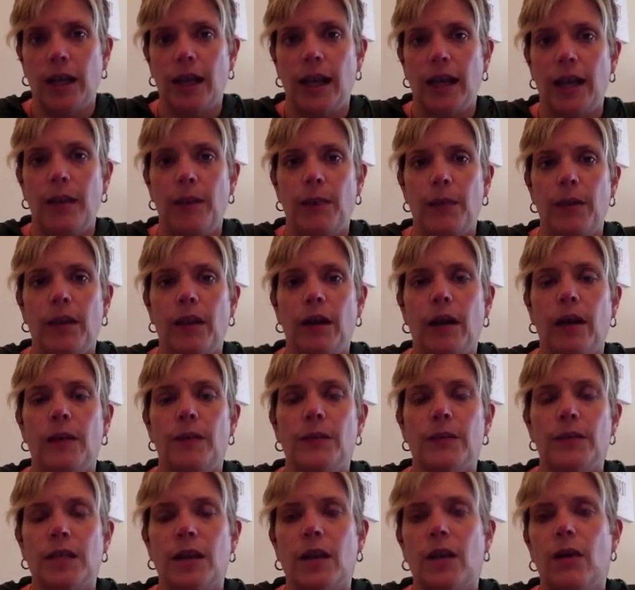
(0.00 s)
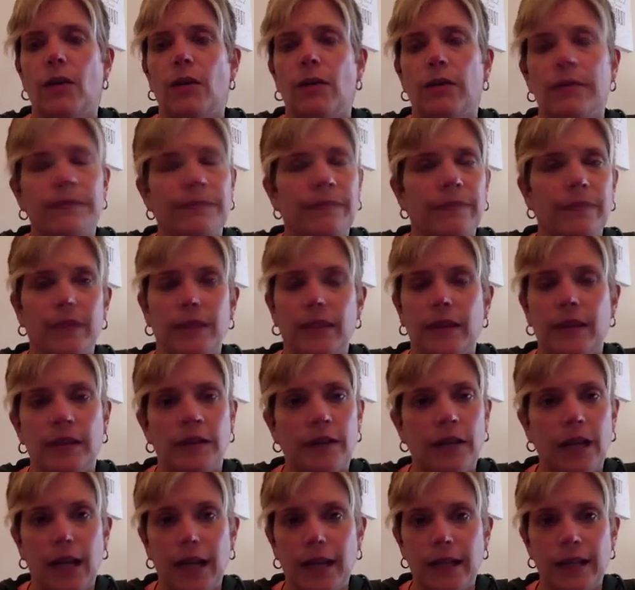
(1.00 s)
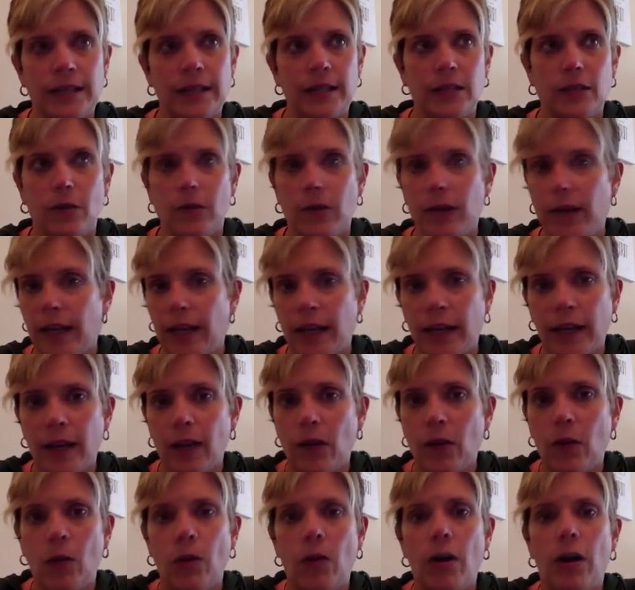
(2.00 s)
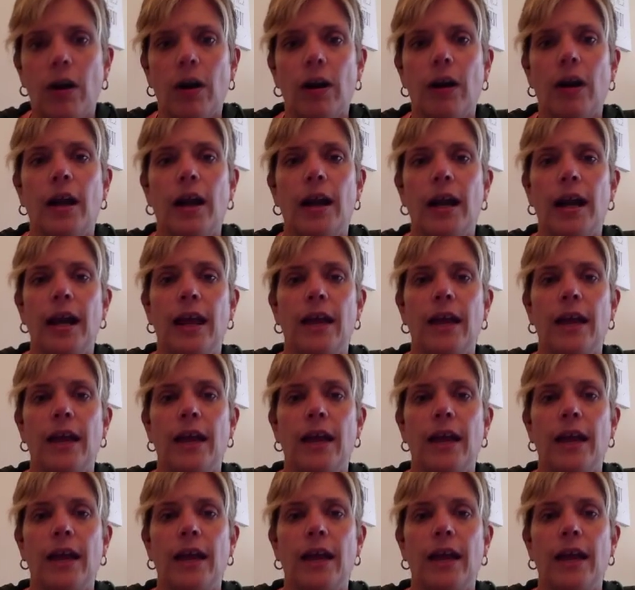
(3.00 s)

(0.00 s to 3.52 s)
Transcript: It becomes, oh, they're not as annoying or